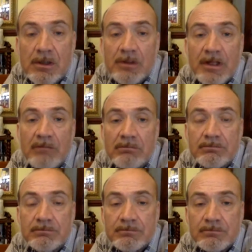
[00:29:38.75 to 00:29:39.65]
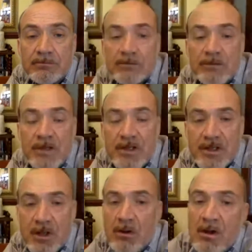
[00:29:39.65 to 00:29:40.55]
Okay.
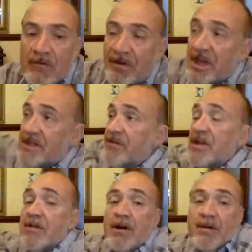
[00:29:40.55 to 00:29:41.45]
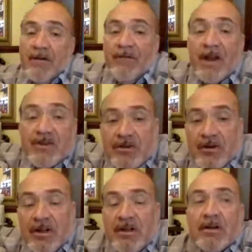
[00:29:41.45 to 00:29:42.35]
So the next thing about
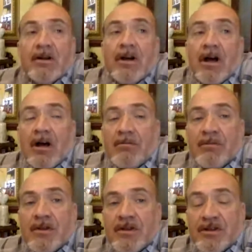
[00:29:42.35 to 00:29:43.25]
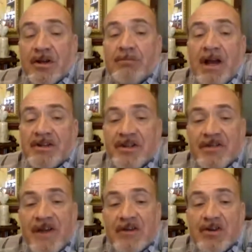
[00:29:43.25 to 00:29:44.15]
factory design pattern is
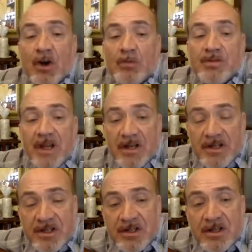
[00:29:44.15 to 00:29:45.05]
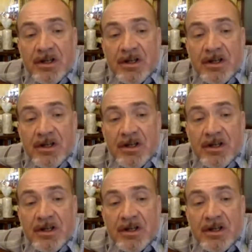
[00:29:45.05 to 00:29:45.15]
factory objects.